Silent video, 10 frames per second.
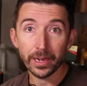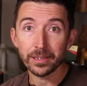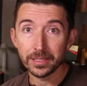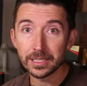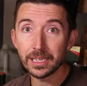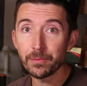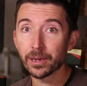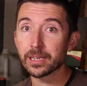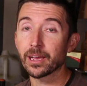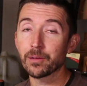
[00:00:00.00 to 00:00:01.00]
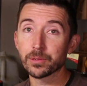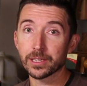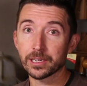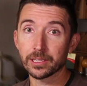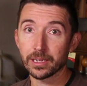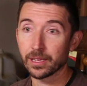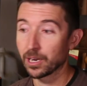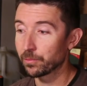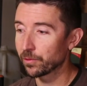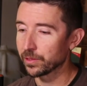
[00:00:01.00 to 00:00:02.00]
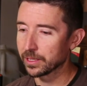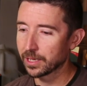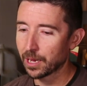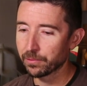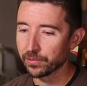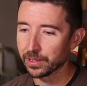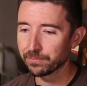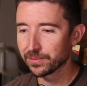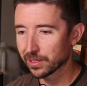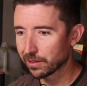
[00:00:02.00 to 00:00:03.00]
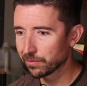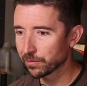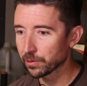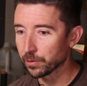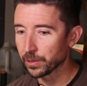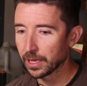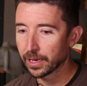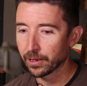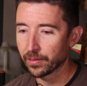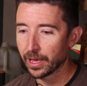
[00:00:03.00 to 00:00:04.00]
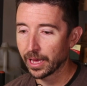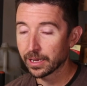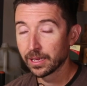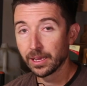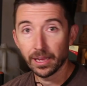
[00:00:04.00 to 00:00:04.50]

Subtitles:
I could see my game was actually to get up over the top of it. So I couldn't really rely on that.